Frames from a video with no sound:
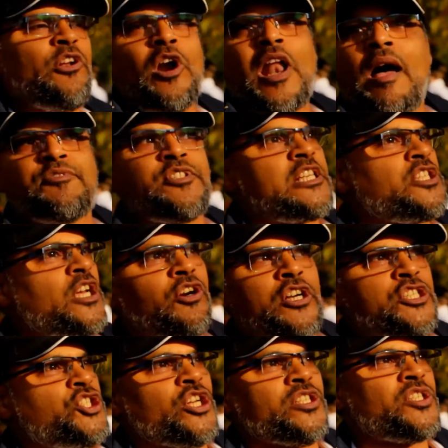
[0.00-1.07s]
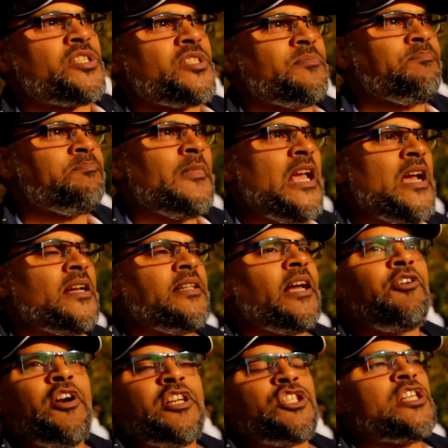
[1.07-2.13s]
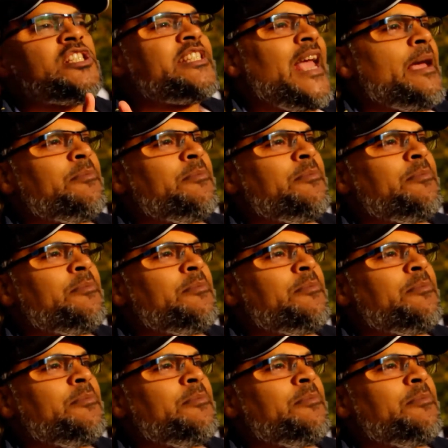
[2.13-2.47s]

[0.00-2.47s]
we don't have just the Christians. The Christians